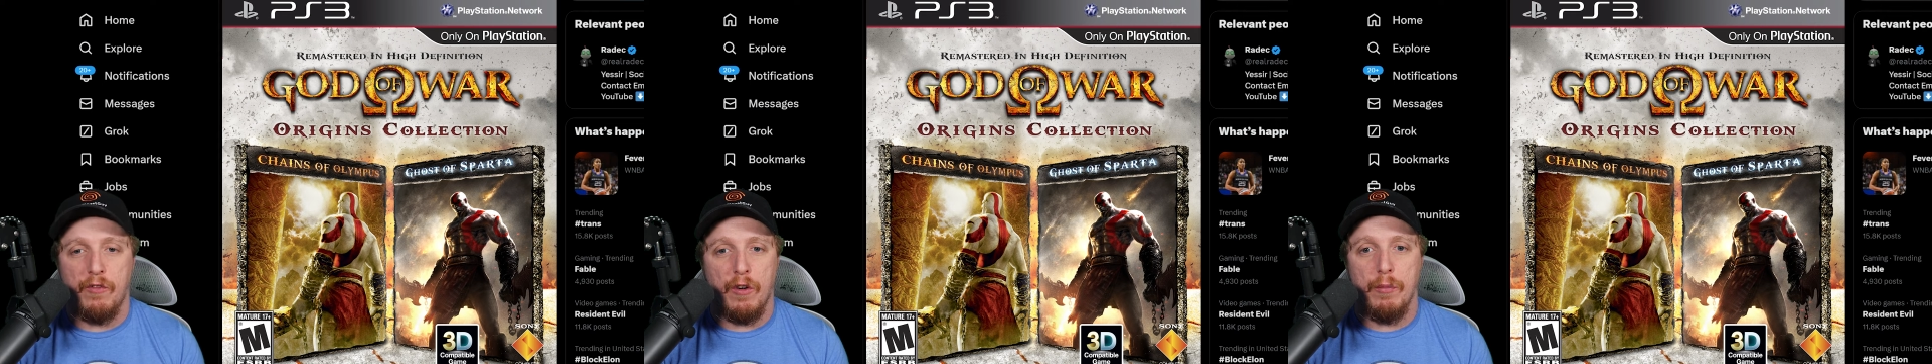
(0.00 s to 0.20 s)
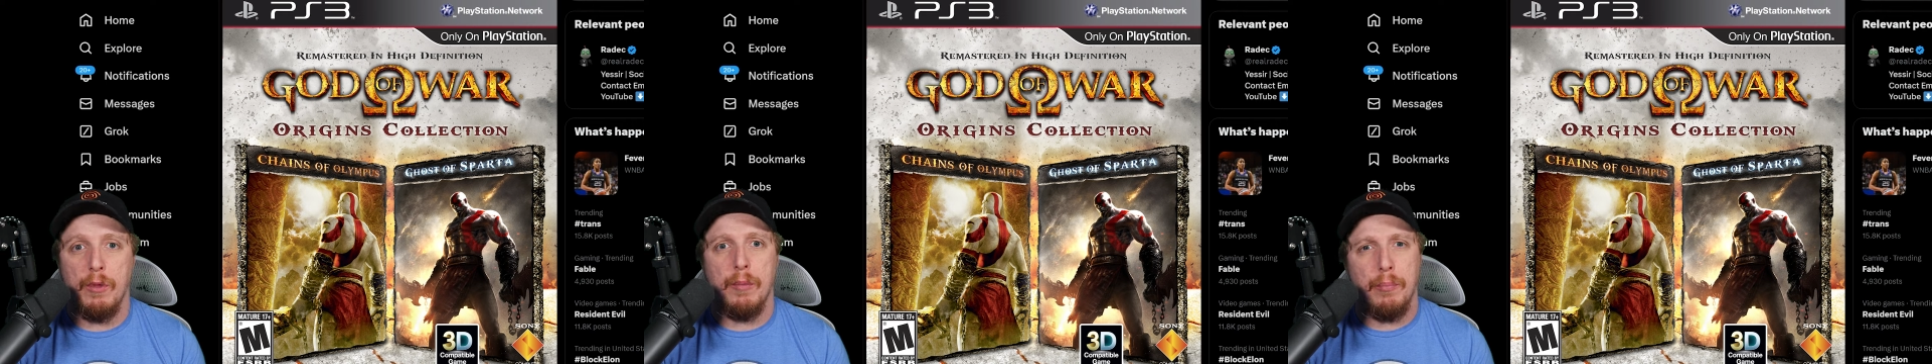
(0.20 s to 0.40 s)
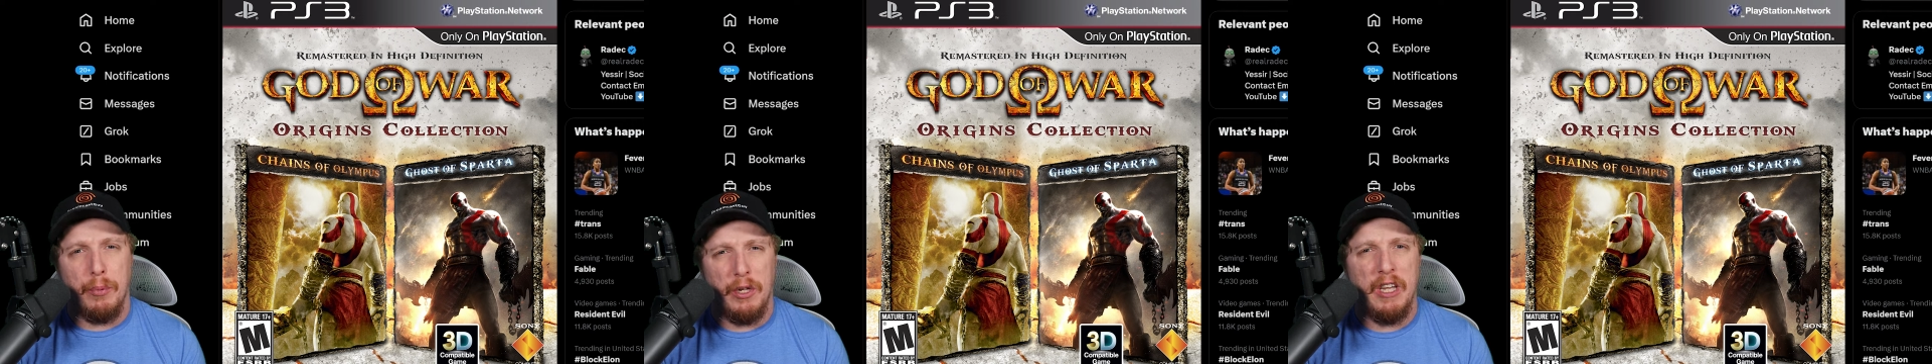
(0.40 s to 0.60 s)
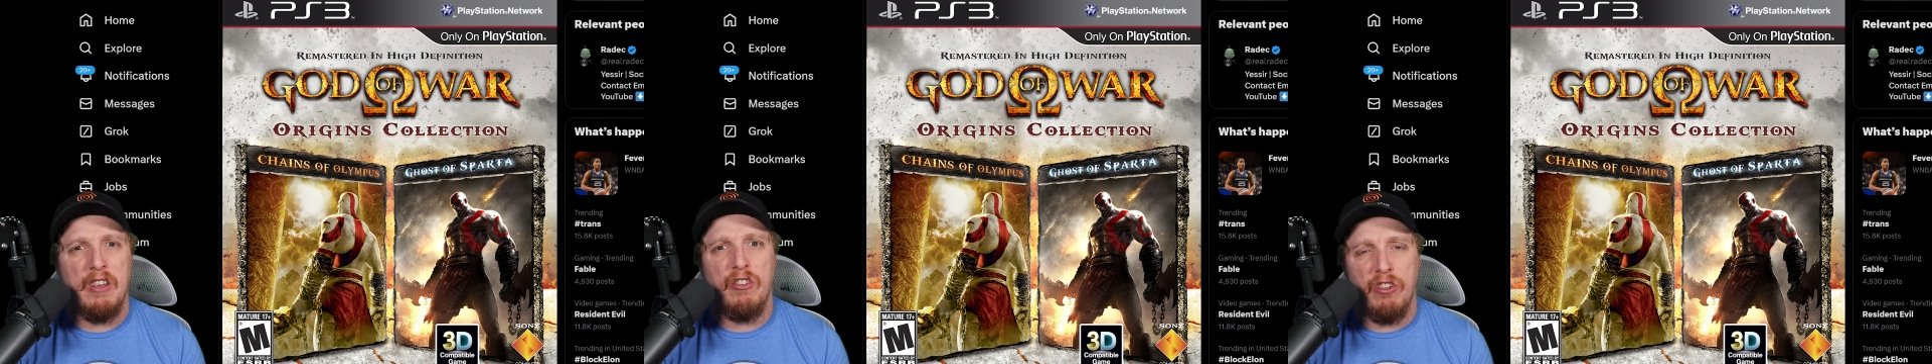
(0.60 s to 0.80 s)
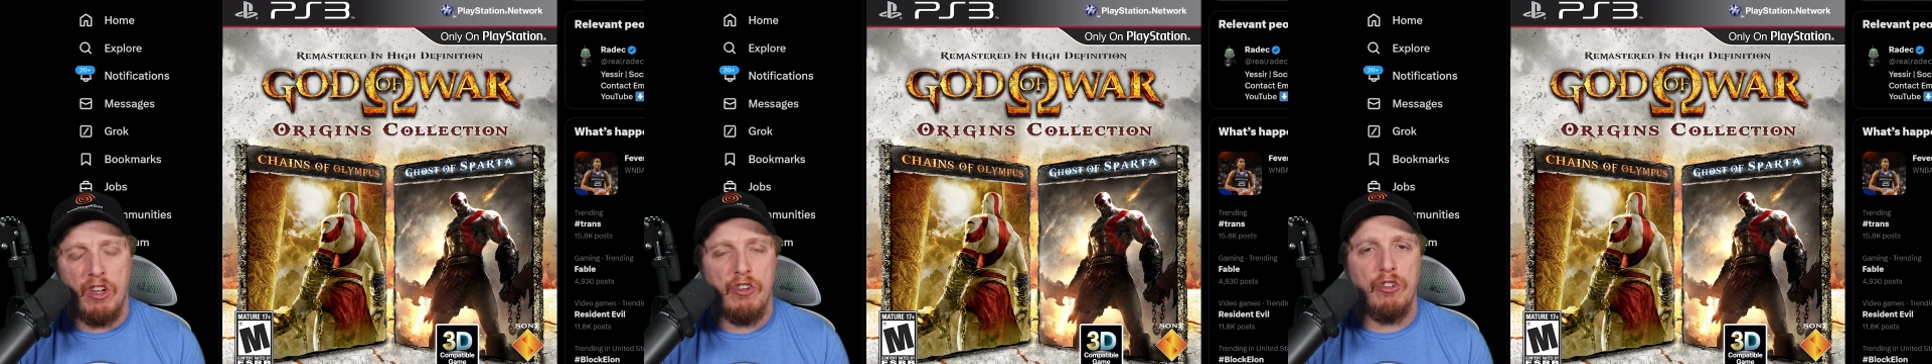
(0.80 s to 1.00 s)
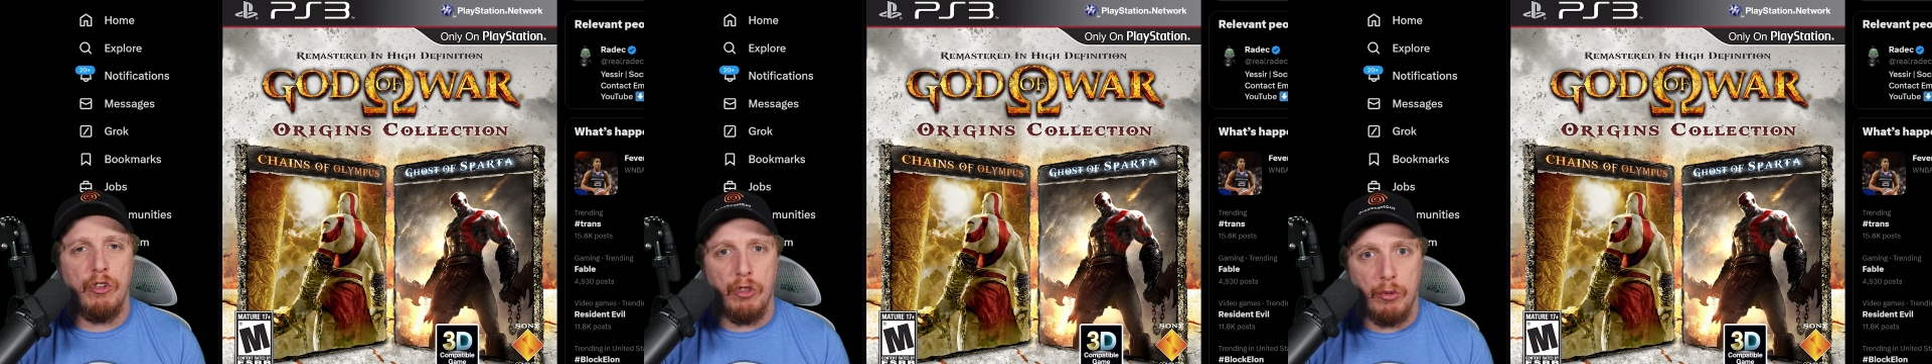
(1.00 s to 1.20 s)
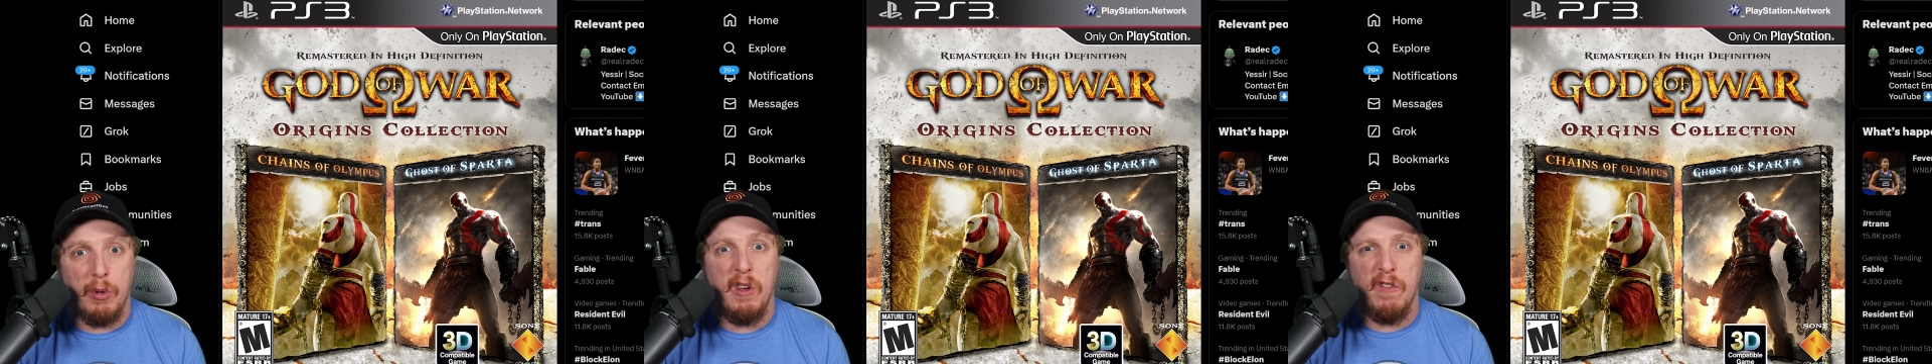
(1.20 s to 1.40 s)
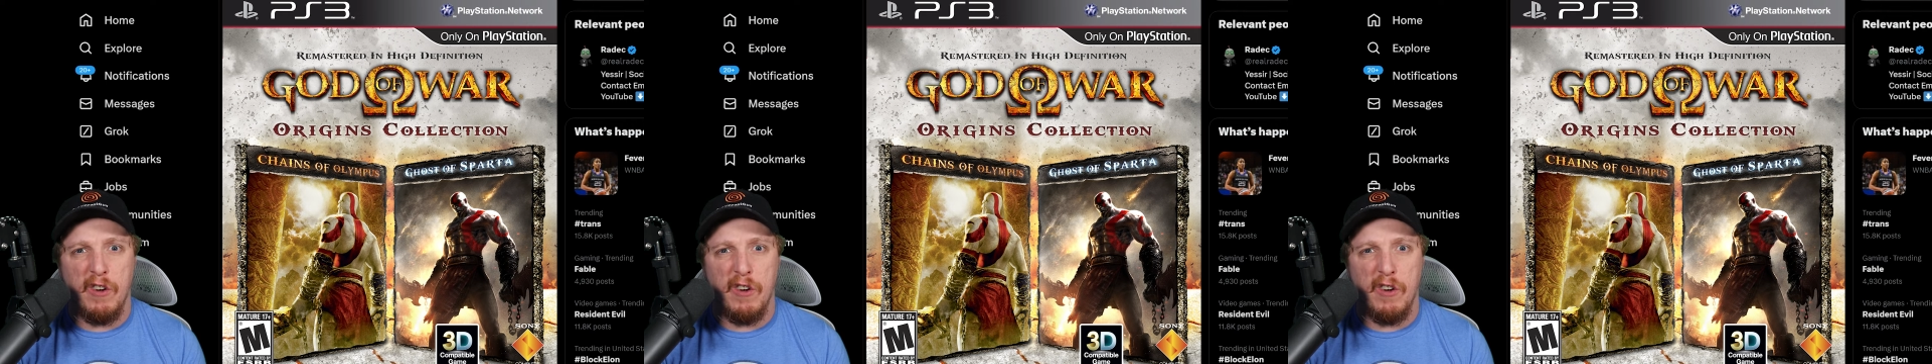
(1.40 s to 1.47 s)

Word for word: from the PlayStation 3